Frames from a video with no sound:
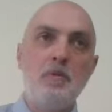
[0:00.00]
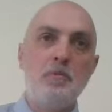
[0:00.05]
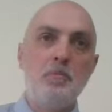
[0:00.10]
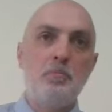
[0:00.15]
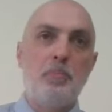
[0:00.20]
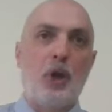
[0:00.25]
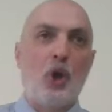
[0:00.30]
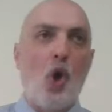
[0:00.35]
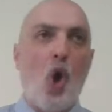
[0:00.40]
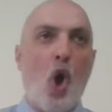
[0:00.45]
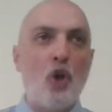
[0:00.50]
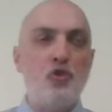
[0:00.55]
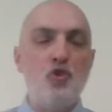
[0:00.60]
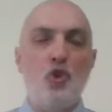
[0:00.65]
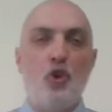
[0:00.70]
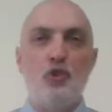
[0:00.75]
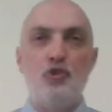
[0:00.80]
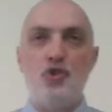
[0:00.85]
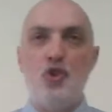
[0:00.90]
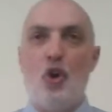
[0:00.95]
But God
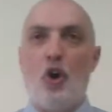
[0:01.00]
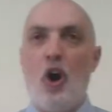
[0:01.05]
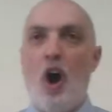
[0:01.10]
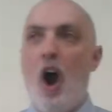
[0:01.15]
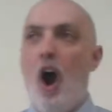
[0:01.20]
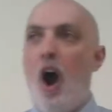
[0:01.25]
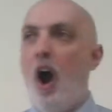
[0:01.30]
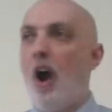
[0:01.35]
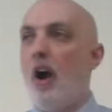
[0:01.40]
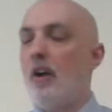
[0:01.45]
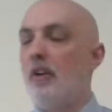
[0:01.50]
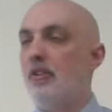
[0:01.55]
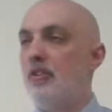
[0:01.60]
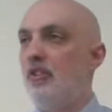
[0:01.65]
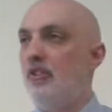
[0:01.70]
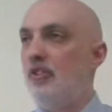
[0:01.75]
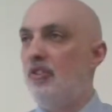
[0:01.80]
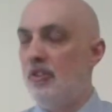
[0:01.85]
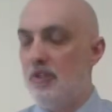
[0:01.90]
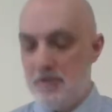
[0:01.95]
knows your
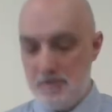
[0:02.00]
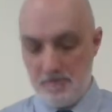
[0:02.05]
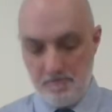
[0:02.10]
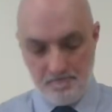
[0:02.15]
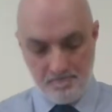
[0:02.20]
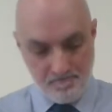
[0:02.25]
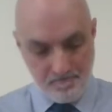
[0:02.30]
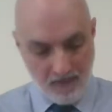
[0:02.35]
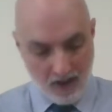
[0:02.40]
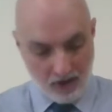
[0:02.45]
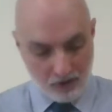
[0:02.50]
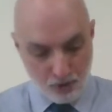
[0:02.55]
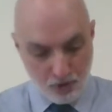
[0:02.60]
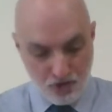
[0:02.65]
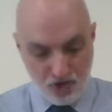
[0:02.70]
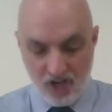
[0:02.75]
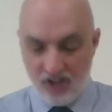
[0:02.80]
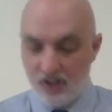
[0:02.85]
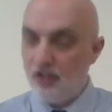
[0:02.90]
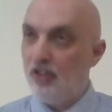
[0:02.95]
hearts. That's what
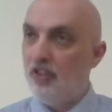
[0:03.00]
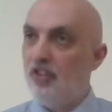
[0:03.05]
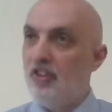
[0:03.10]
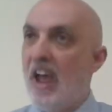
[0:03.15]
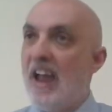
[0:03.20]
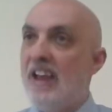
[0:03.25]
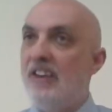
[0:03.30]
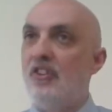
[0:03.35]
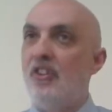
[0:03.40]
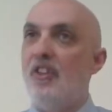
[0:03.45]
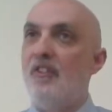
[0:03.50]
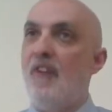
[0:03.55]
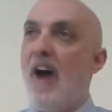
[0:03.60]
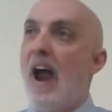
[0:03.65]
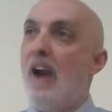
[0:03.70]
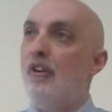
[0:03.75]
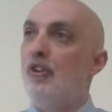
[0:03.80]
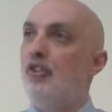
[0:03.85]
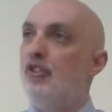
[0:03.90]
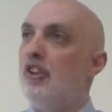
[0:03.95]
Jesus said to the
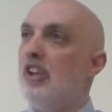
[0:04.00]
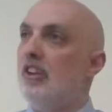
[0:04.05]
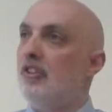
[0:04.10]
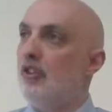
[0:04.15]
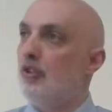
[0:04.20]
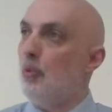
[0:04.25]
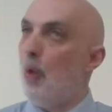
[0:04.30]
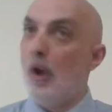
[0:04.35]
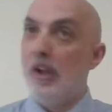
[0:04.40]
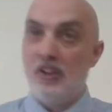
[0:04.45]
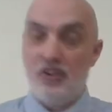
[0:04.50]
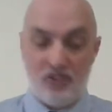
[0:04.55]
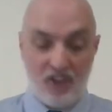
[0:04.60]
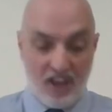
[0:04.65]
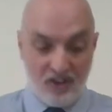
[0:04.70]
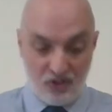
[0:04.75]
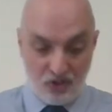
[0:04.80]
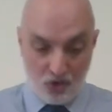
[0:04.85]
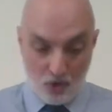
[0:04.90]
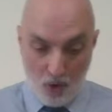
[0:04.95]
Pharisees. It's what he
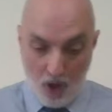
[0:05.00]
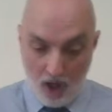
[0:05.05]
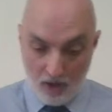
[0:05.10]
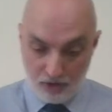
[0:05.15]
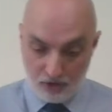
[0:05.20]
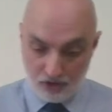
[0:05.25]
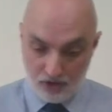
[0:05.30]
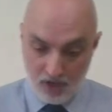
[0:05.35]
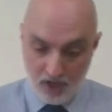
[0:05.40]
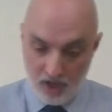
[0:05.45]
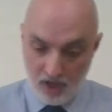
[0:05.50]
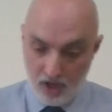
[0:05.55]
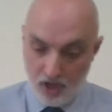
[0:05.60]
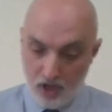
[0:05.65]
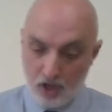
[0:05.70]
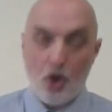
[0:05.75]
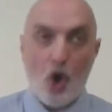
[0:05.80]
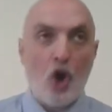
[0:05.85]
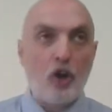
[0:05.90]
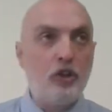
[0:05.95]
says to us.
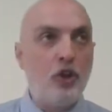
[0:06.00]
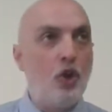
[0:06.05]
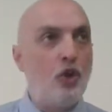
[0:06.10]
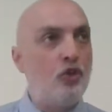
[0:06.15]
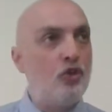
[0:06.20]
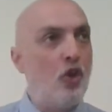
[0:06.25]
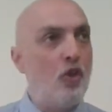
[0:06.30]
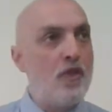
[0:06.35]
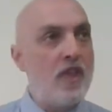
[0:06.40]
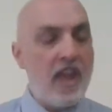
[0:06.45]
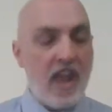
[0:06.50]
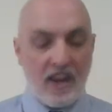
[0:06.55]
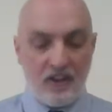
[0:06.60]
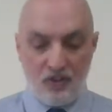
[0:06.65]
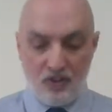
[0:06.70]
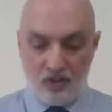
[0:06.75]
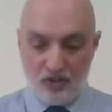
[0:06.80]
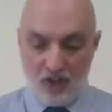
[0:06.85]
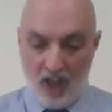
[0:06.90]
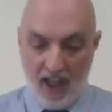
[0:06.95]
God looks on the
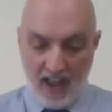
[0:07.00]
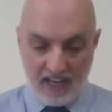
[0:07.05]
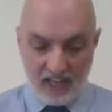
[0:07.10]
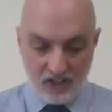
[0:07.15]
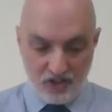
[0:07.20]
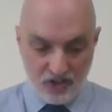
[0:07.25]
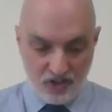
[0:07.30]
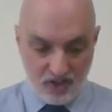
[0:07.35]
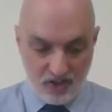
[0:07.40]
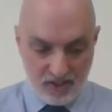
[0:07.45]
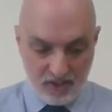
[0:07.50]
inside.